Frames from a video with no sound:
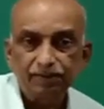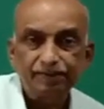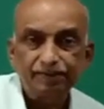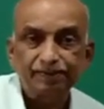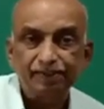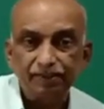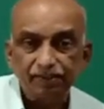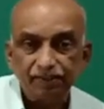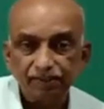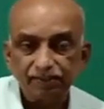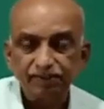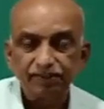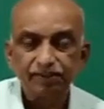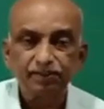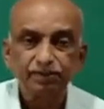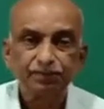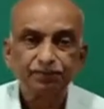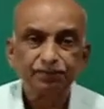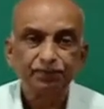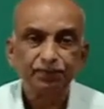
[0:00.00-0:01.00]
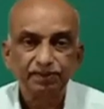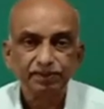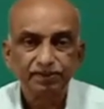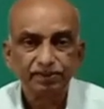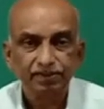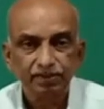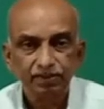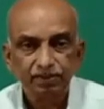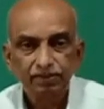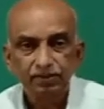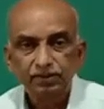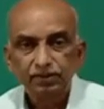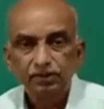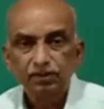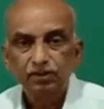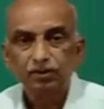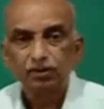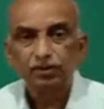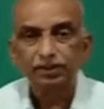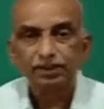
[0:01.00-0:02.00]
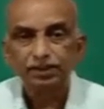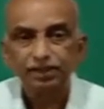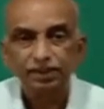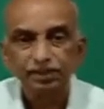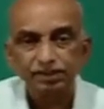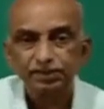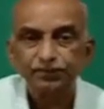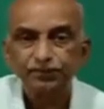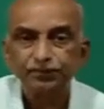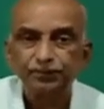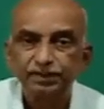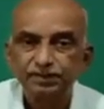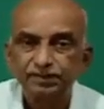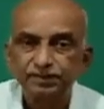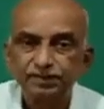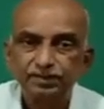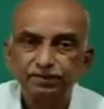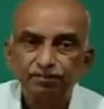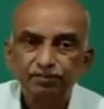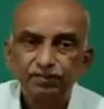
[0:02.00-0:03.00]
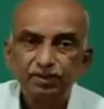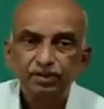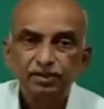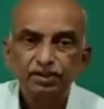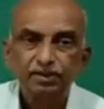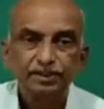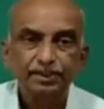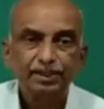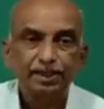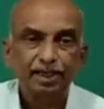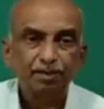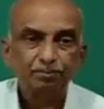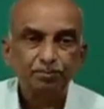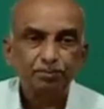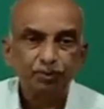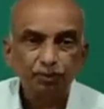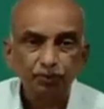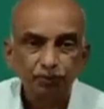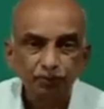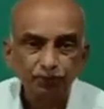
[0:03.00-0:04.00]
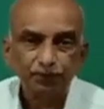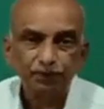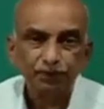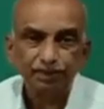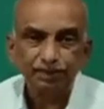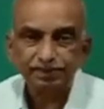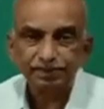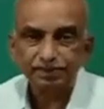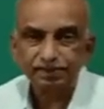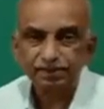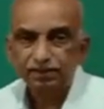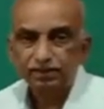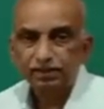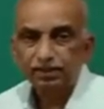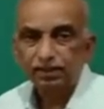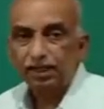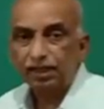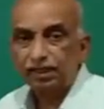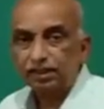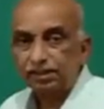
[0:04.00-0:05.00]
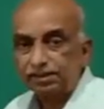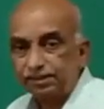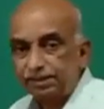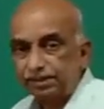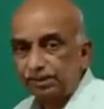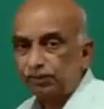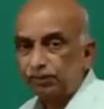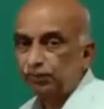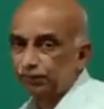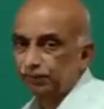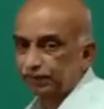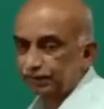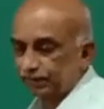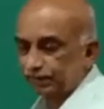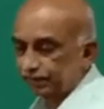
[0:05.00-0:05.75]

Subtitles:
synthesis phase or S phase, gap 2 phase and G2 phase.